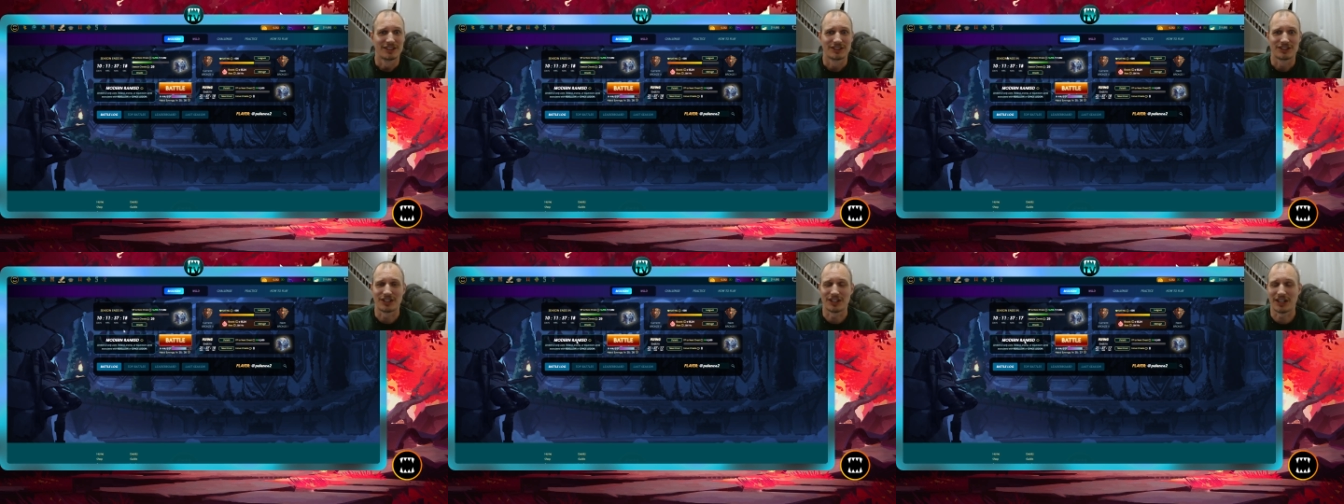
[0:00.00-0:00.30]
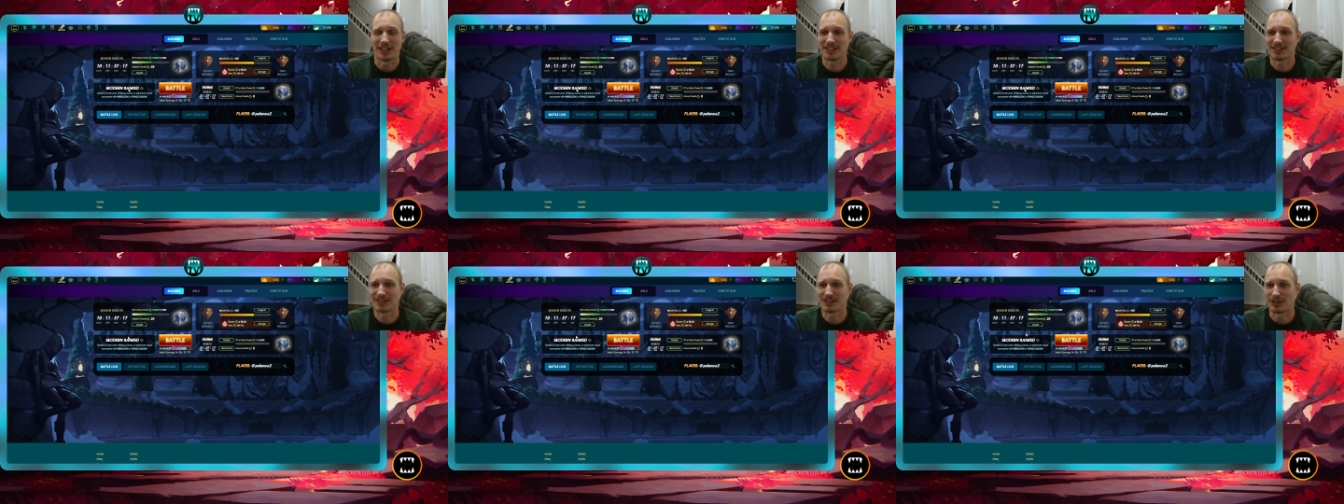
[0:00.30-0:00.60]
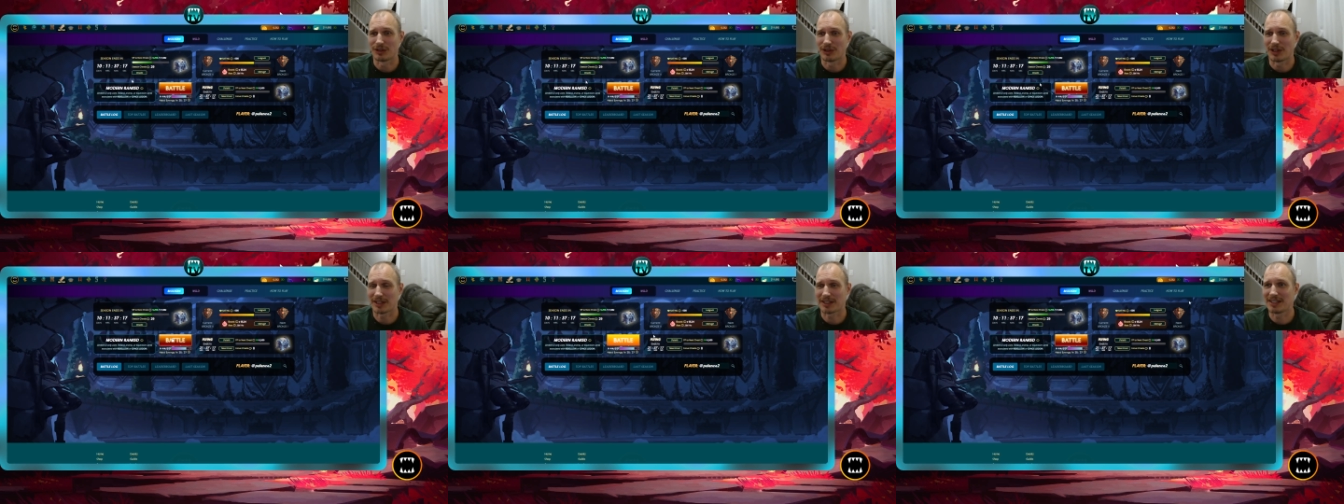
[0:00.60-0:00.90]
today is the
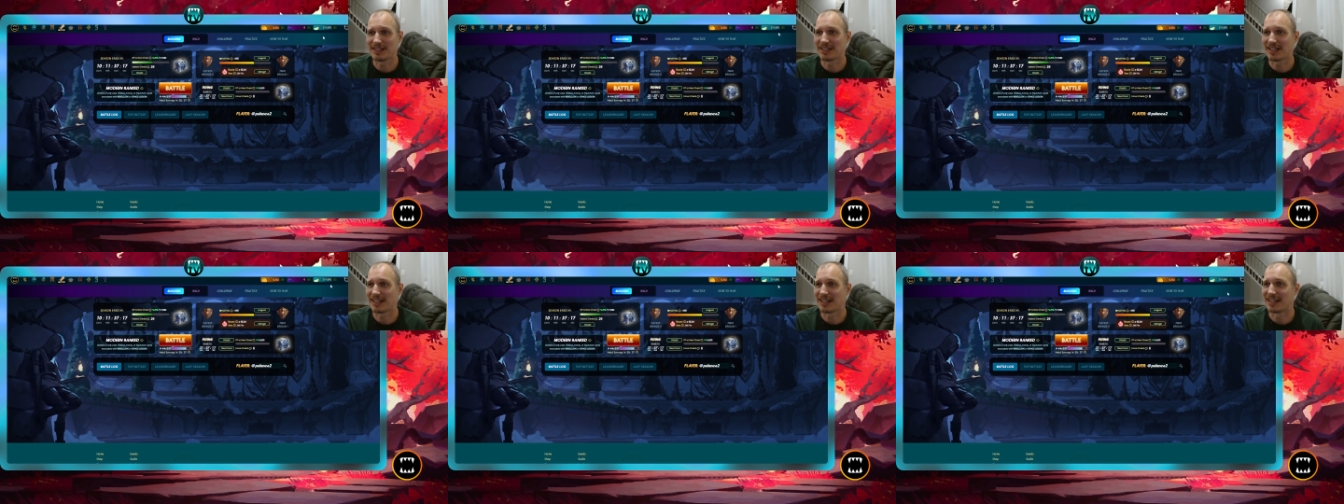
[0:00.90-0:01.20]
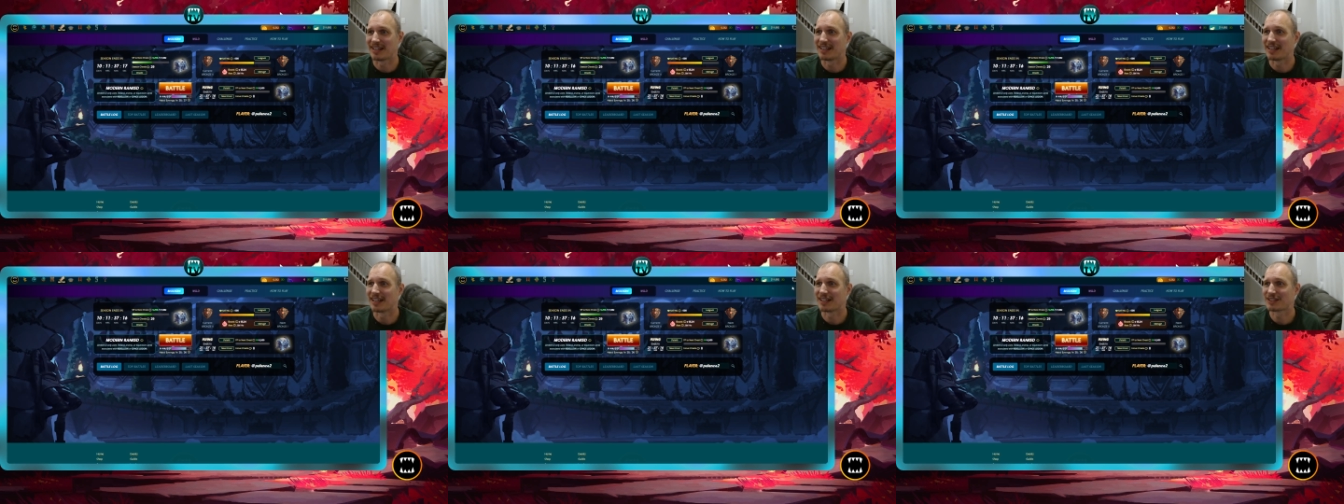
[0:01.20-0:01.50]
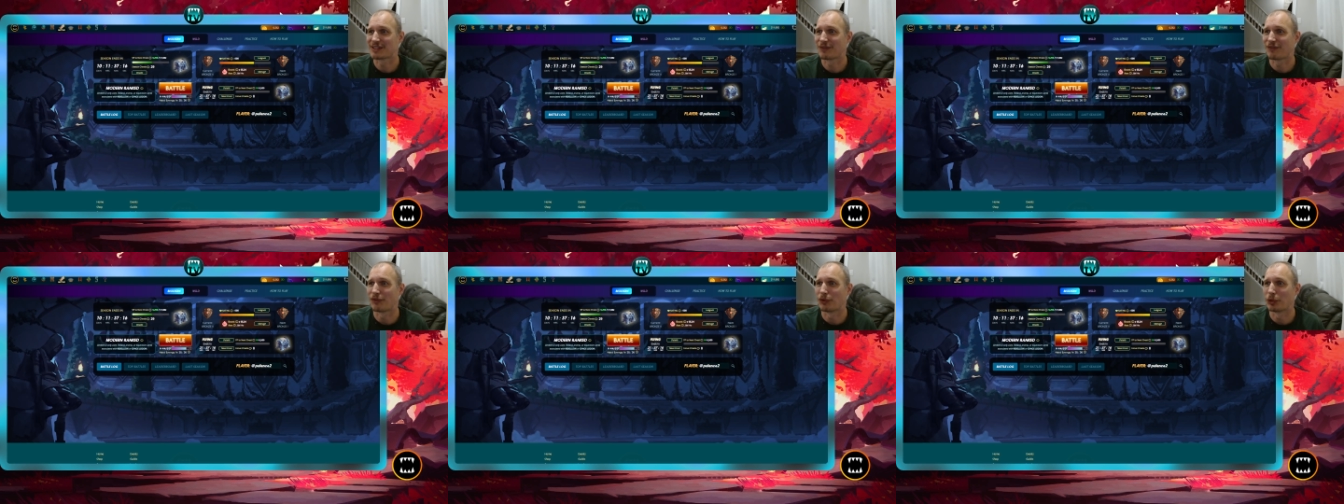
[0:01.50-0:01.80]
lucky day, I
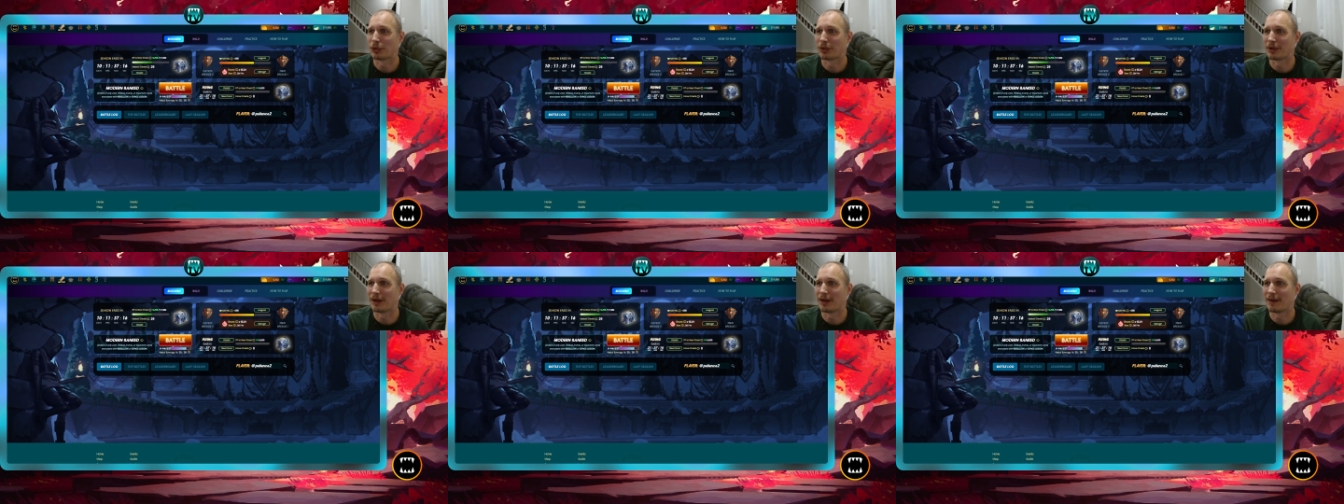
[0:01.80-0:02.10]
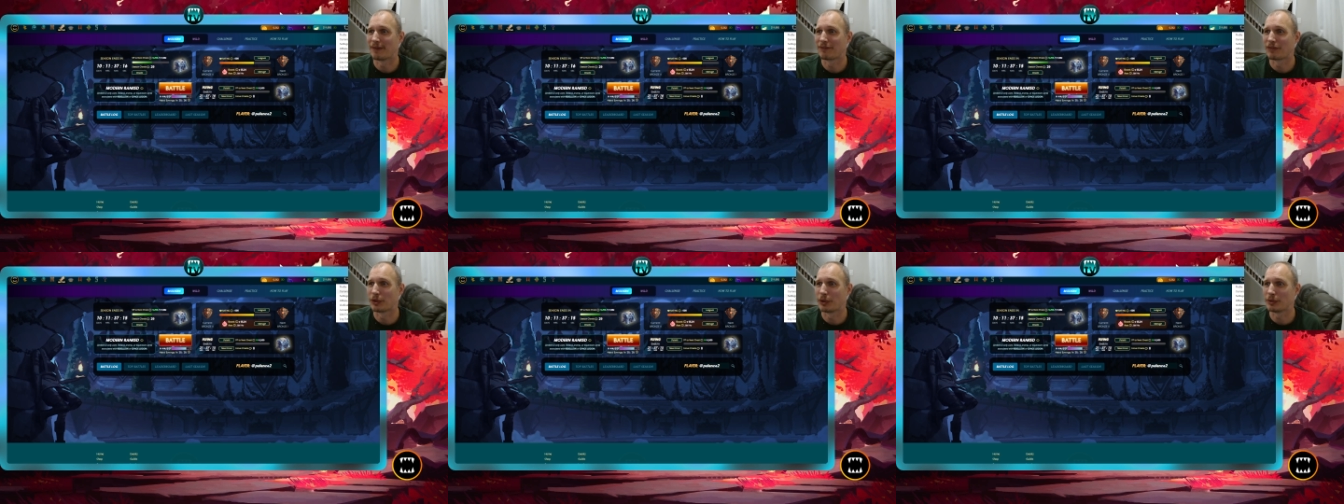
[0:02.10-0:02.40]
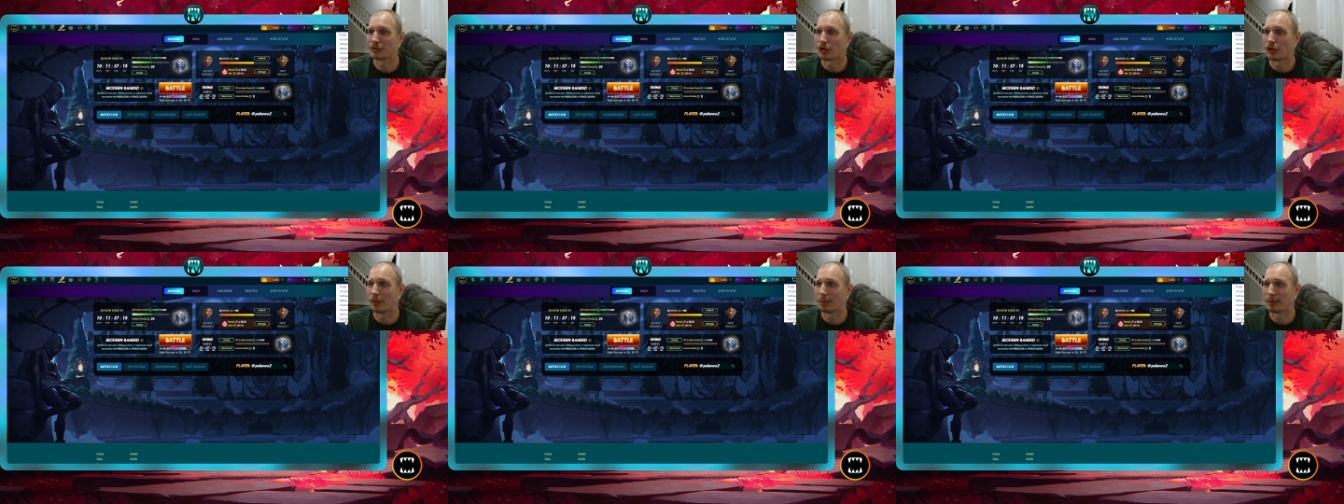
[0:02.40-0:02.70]
guess, for uh, for
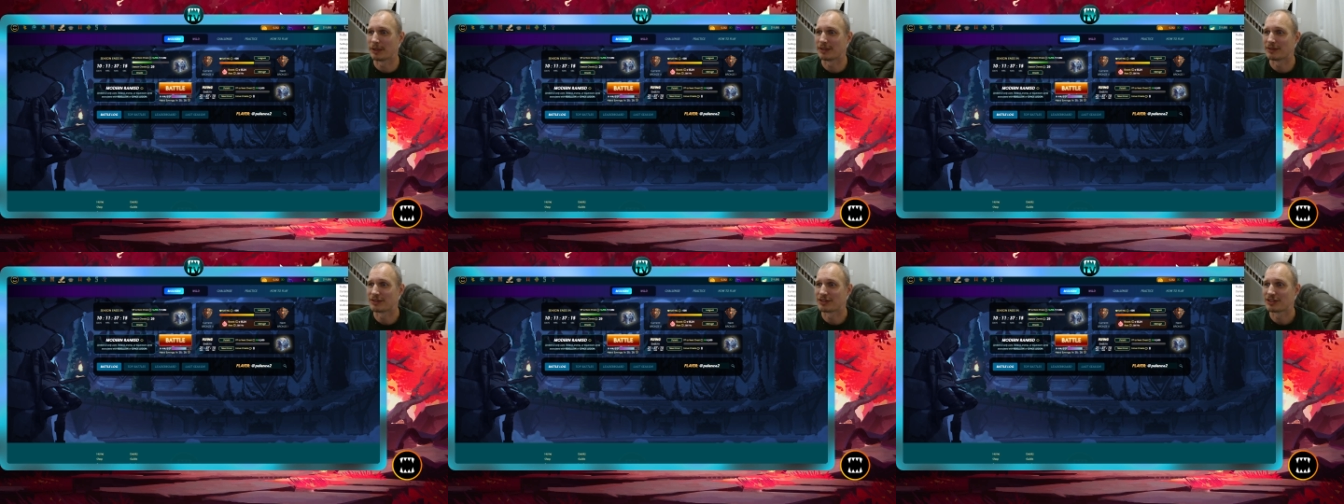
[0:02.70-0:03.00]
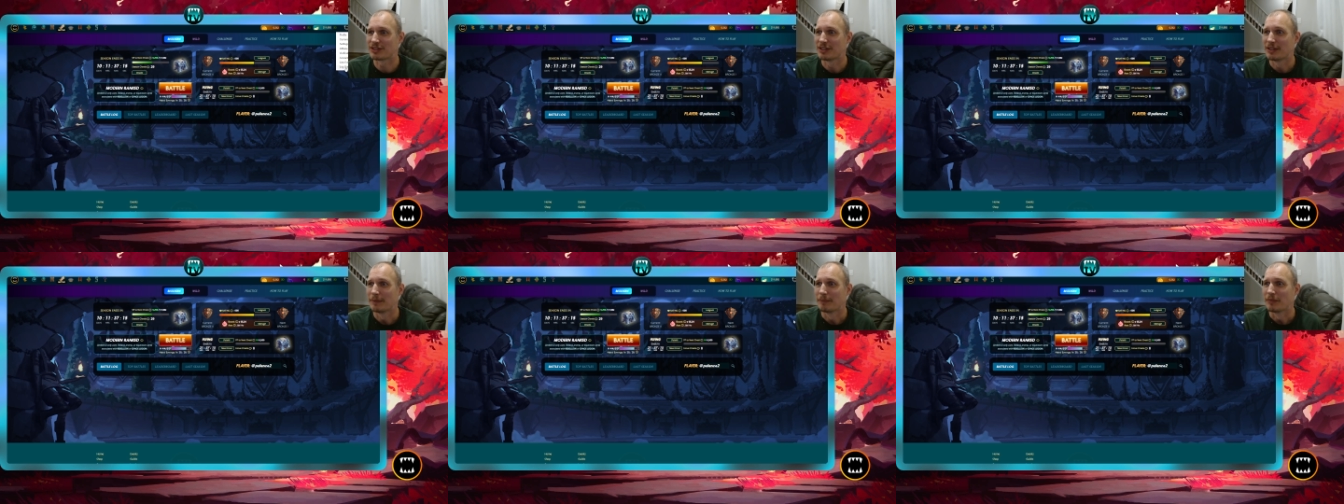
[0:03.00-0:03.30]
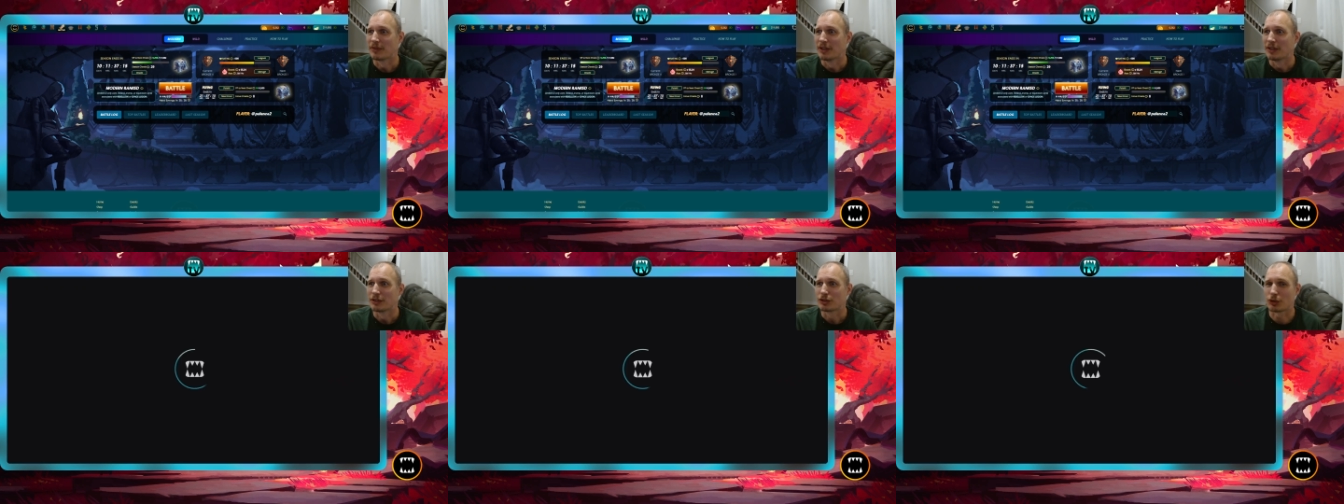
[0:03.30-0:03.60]
those opens.
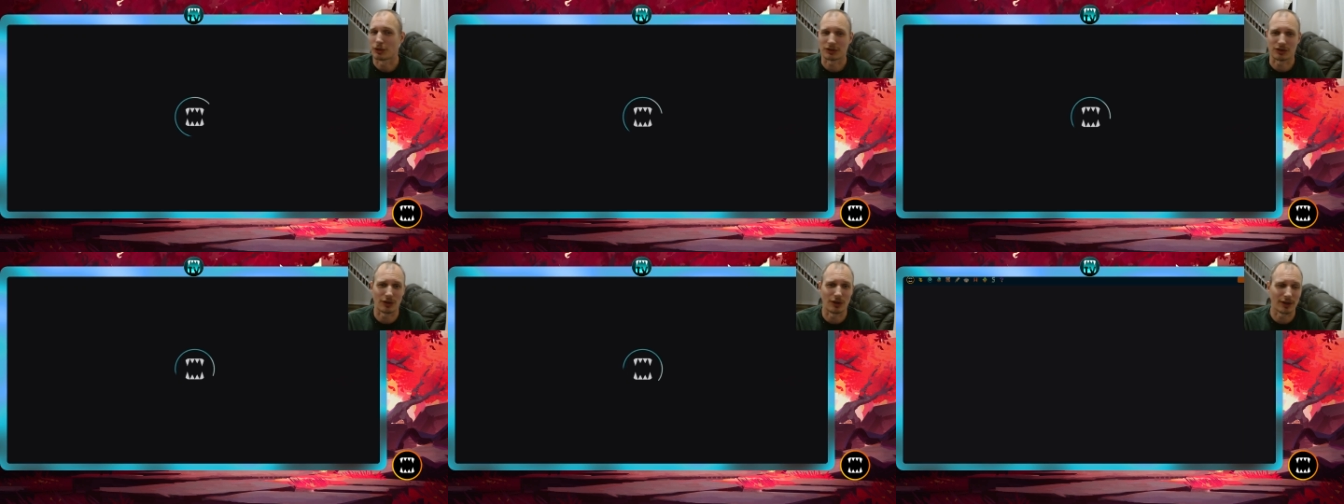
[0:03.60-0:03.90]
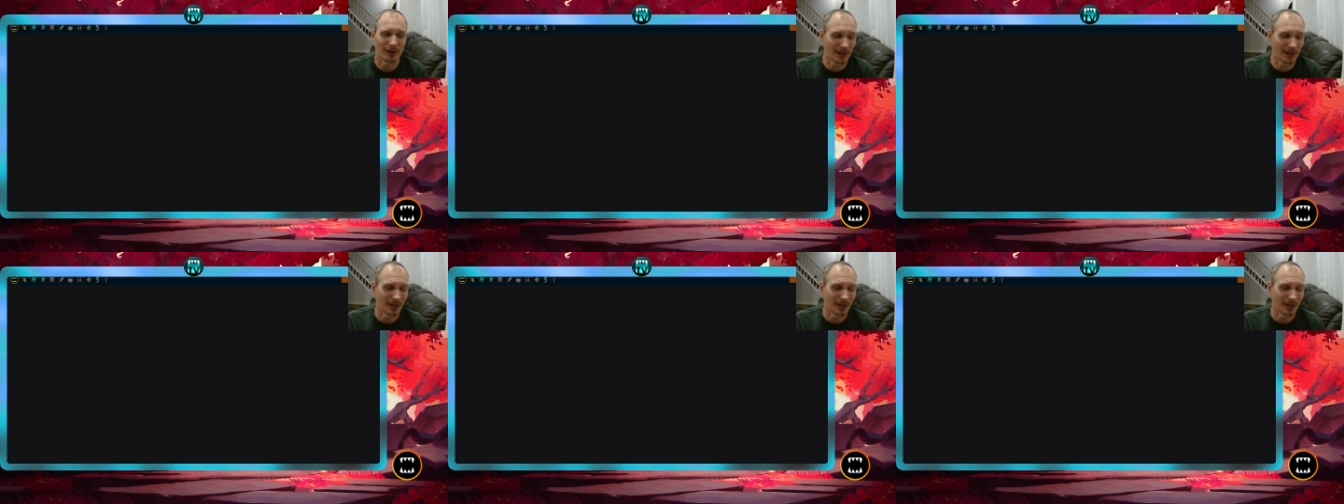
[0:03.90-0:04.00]
So let's log